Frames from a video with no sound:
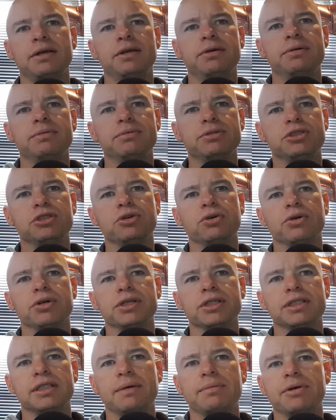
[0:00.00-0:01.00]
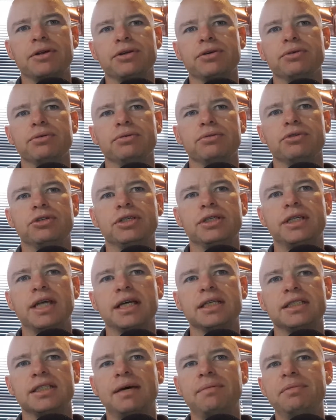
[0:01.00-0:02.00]
He was talking to someone who
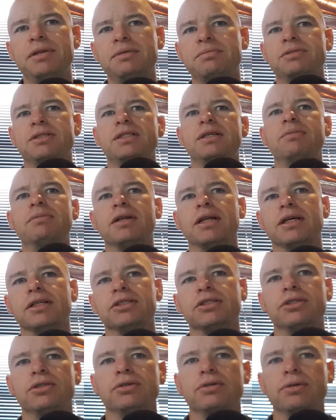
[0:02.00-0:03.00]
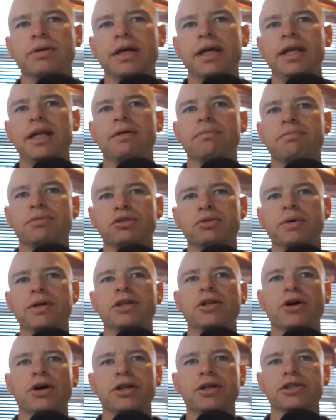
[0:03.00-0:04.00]
does something similar to eating
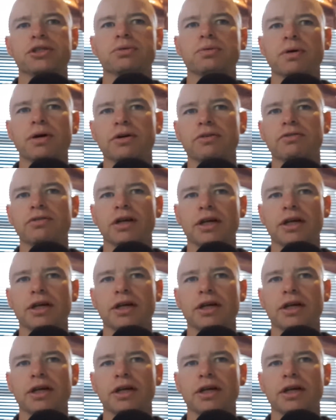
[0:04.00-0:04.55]
between 9 to 12,